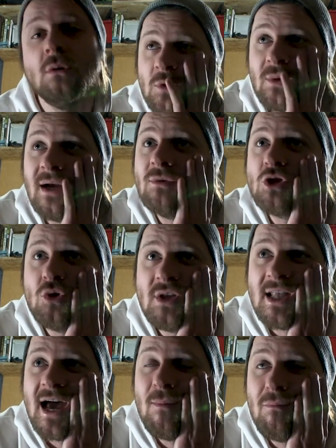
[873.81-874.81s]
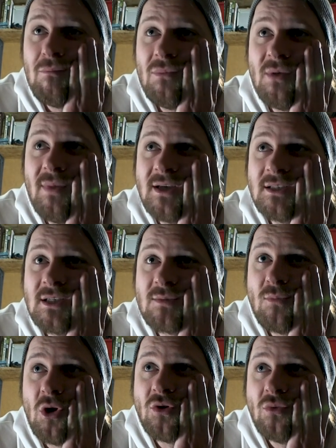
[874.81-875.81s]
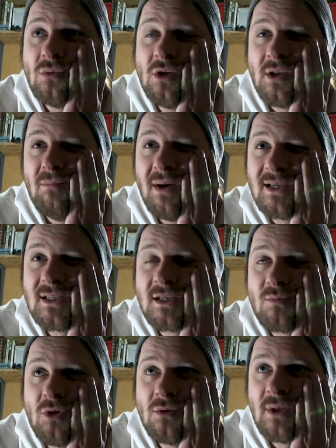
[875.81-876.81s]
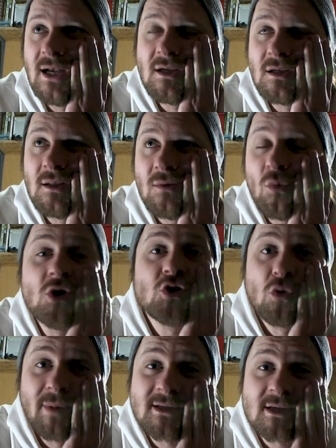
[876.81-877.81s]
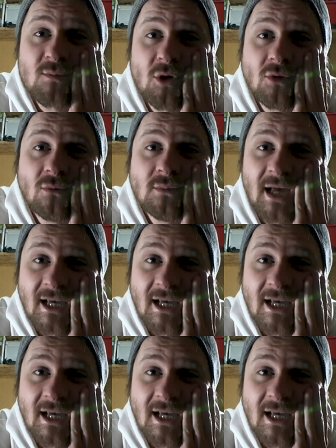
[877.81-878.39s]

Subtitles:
When I was doing that, the business model, not the business model, that, there was no business model.